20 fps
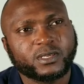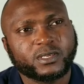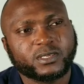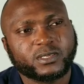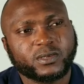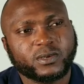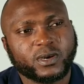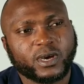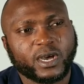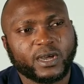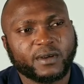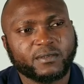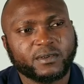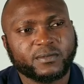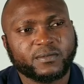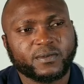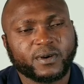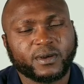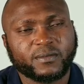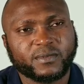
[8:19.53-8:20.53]
So I have a
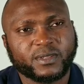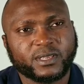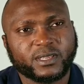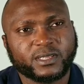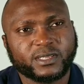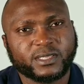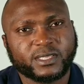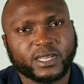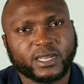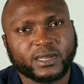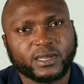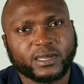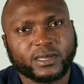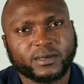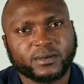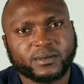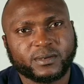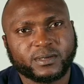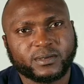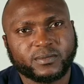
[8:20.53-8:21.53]

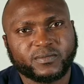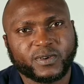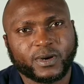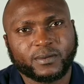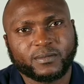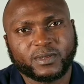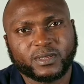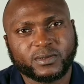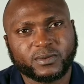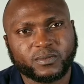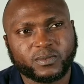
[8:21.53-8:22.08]
family